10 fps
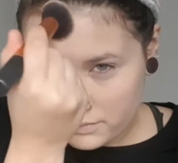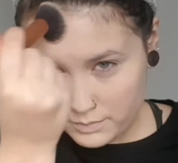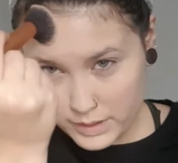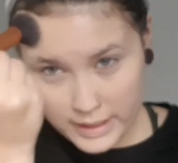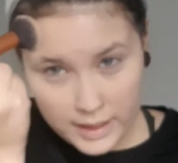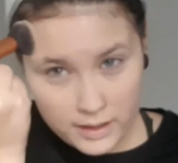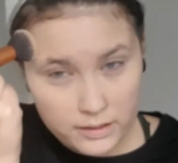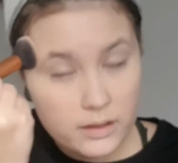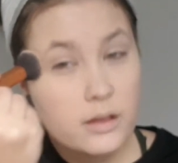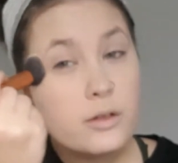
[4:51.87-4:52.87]
my
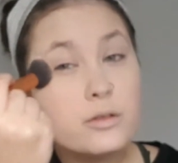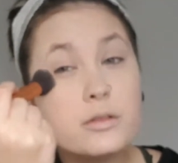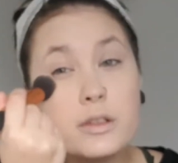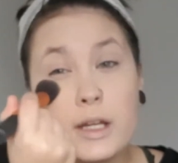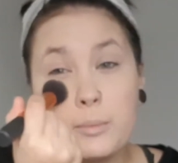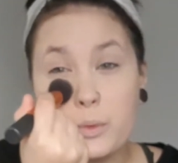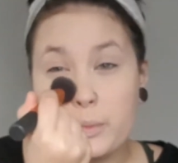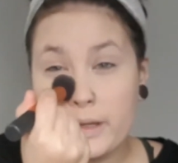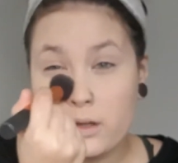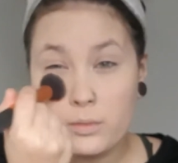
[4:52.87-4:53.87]
K-pop
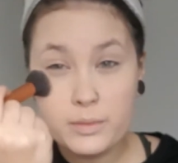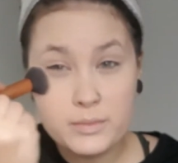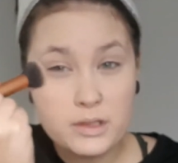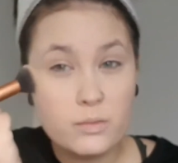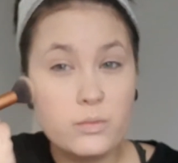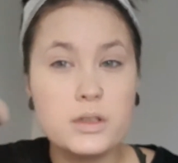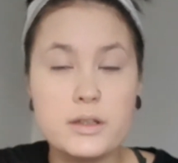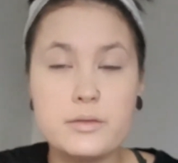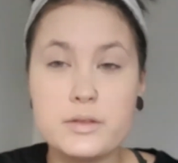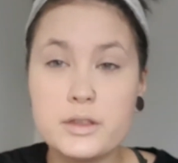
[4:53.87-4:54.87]
albums and
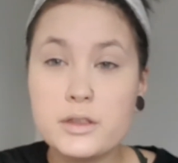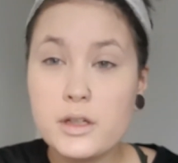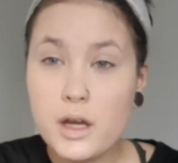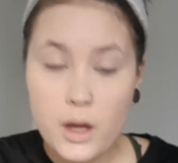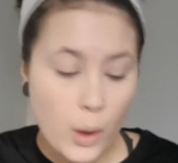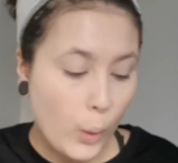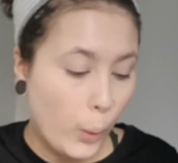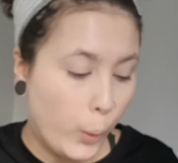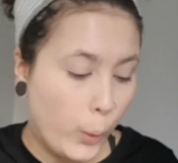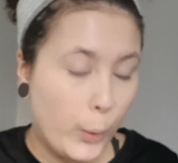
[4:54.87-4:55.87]
whatever.
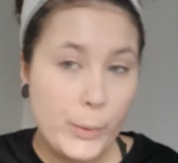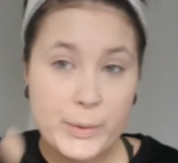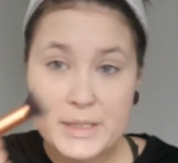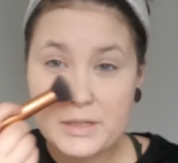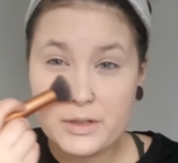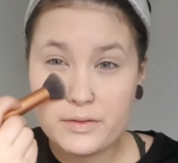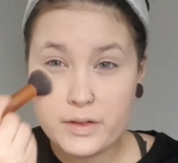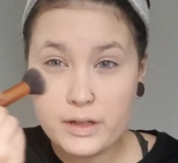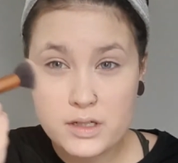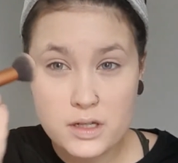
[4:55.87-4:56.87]
So if
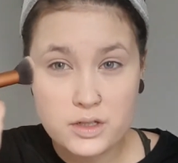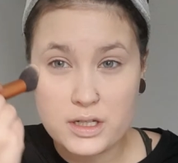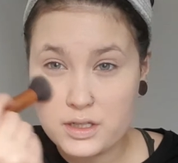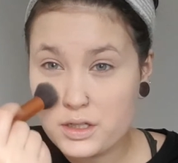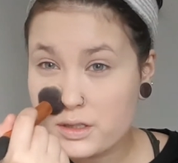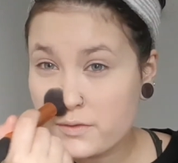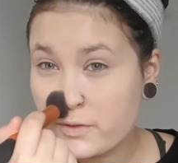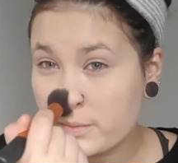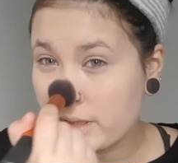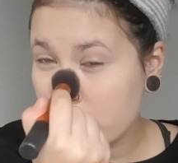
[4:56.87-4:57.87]
you have suggestions
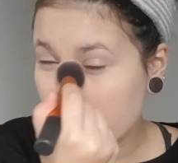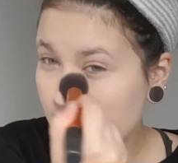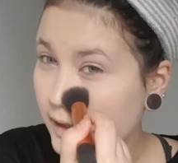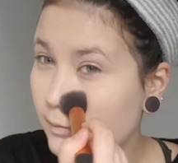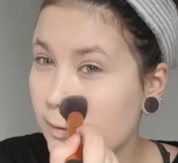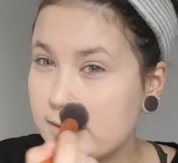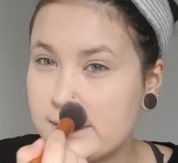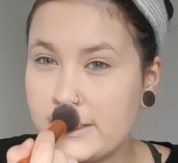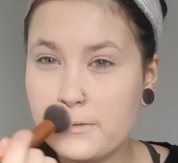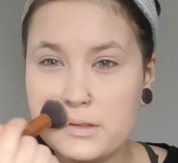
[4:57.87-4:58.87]
for me, like what
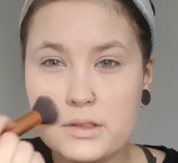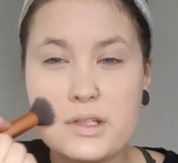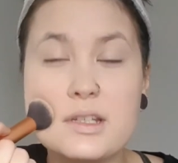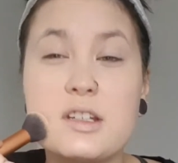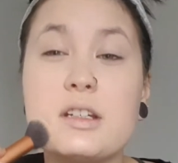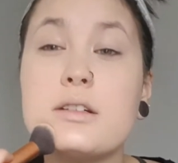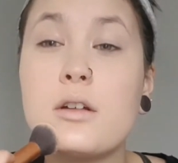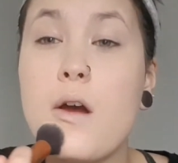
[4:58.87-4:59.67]
do you want to see,